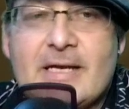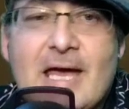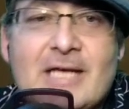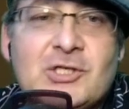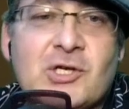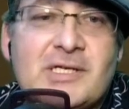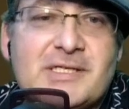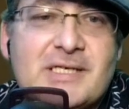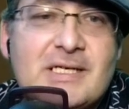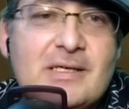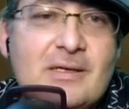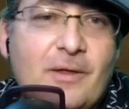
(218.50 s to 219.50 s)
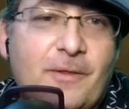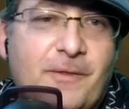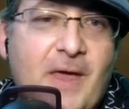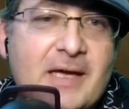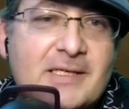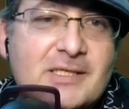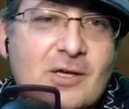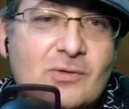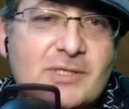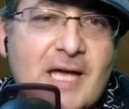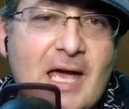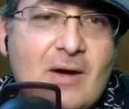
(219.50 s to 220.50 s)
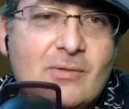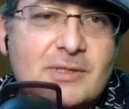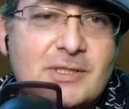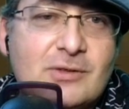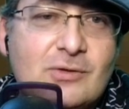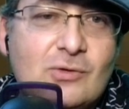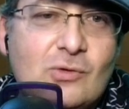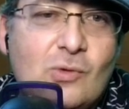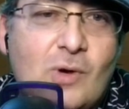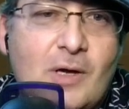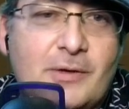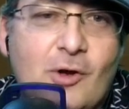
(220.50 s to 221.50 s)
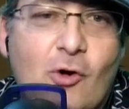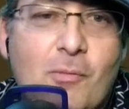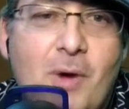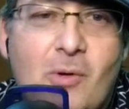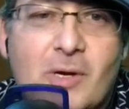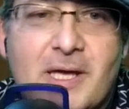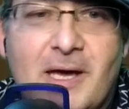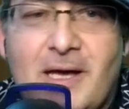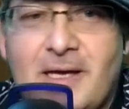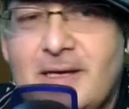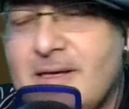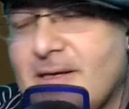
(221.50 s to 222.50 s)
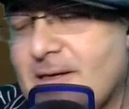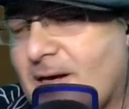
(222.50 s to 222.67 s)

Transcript: And as you can see, thanks goes out to No Moa K.